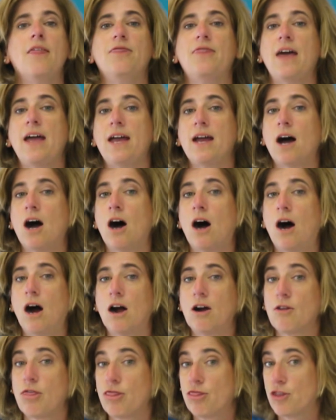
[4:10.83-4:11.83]
They
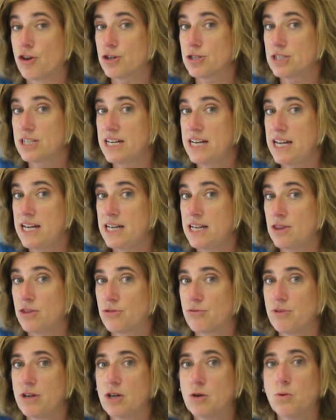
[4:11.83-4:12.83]
are thirteen
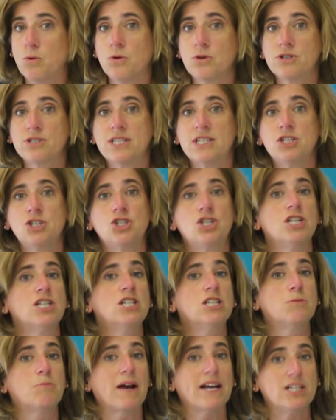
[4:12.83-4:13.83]
and three quarters
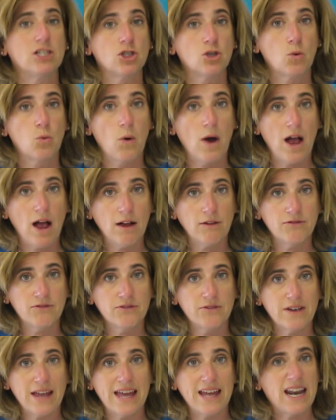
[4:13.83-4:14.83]
inches by
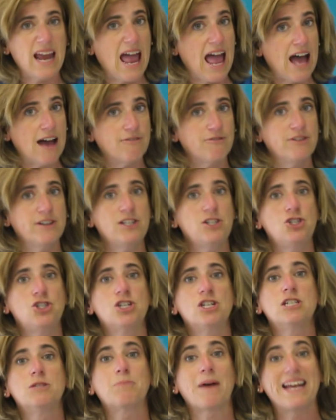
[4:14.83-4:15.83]
twelve and a half
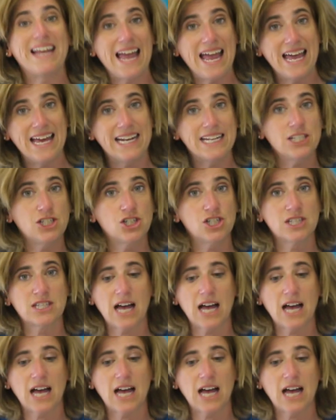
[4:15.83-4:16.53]
inches by eight inches